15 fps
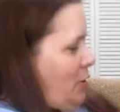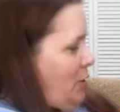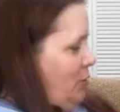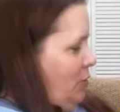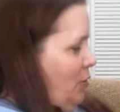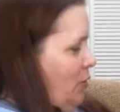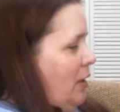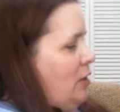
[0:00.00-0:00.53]

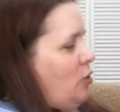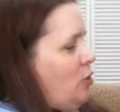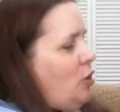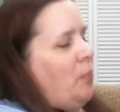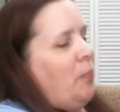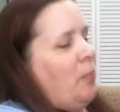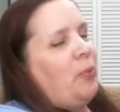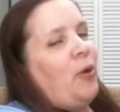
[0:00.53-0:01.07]
So then you
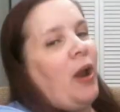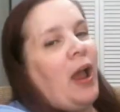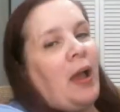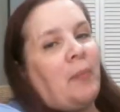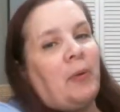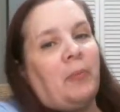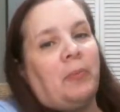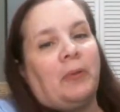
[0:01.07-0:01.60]
can
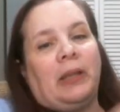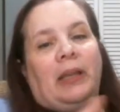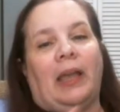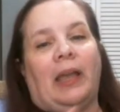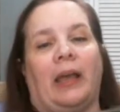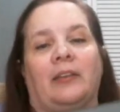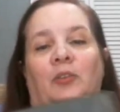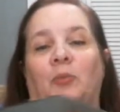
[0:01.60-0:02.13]
probably
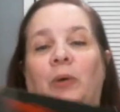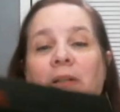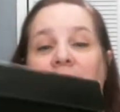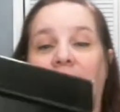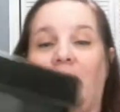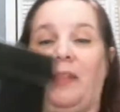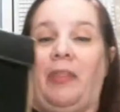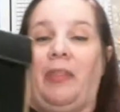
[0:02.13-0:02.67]
guess what's
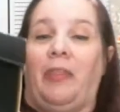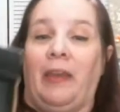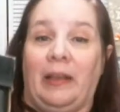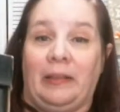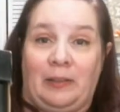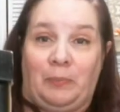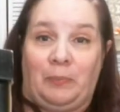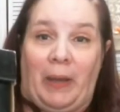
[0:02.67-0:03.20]
in
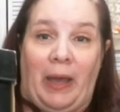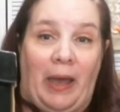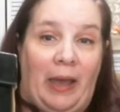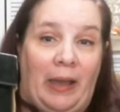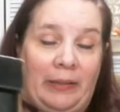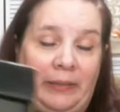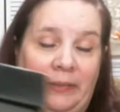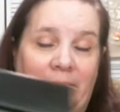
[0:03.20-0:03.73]
this
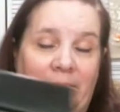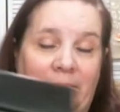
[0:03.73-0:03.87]
box.